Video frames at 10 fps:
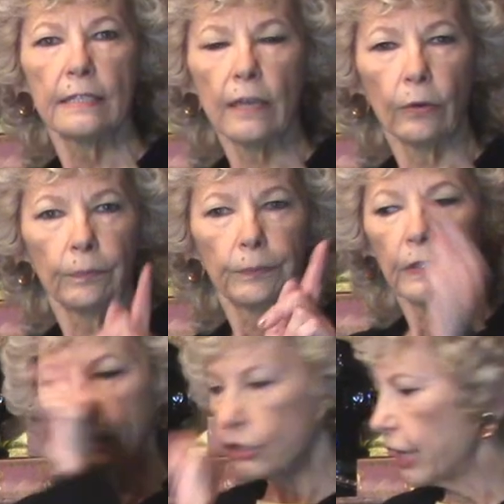So
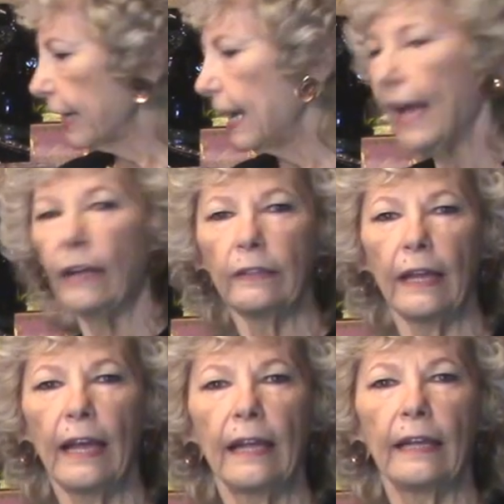check it out
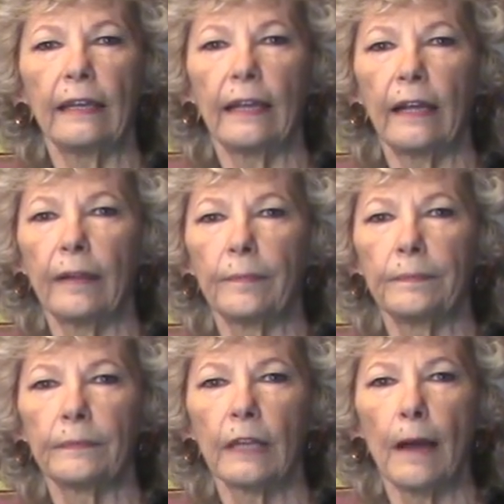and
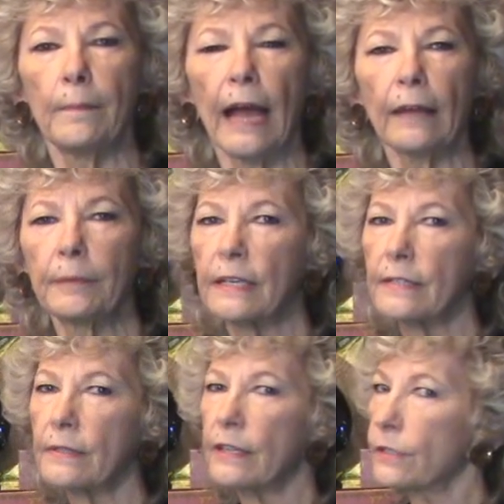um, come back
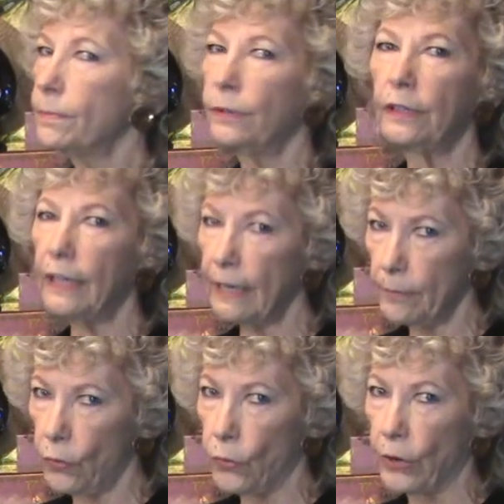because there's plenty
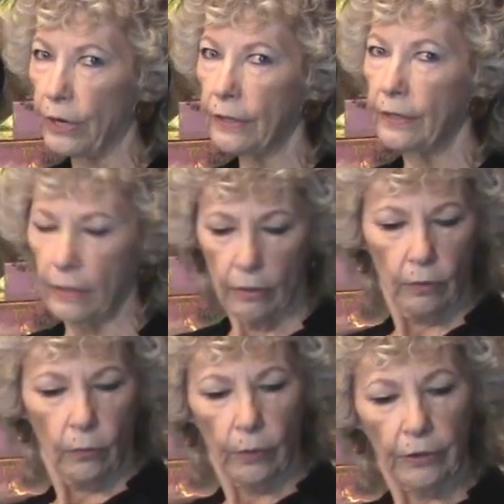more
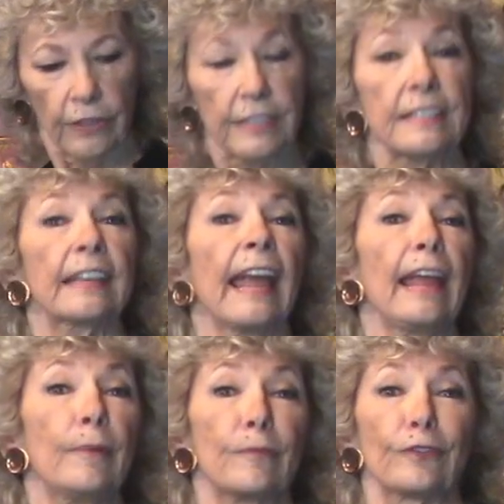where this
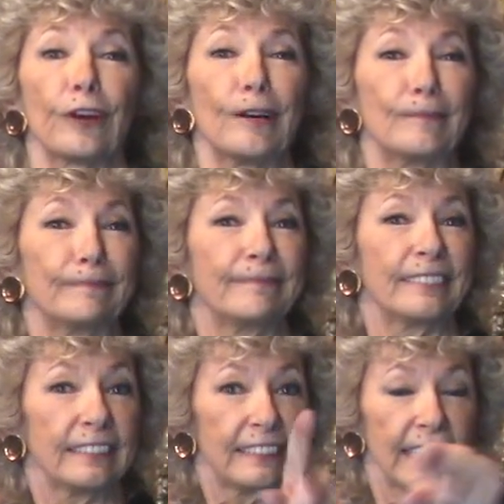came from.
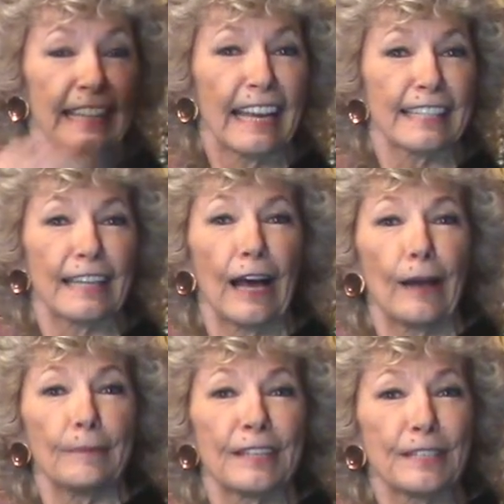See you next
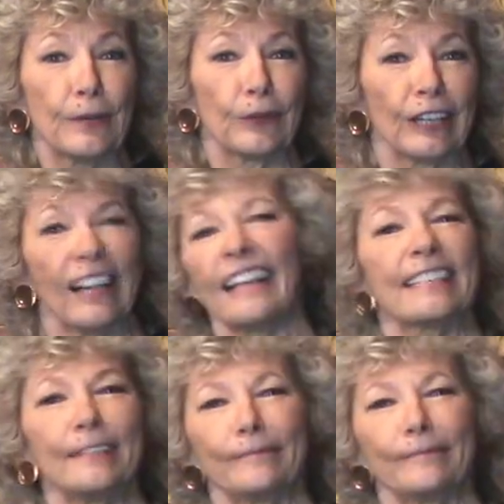time at the Secret Closet.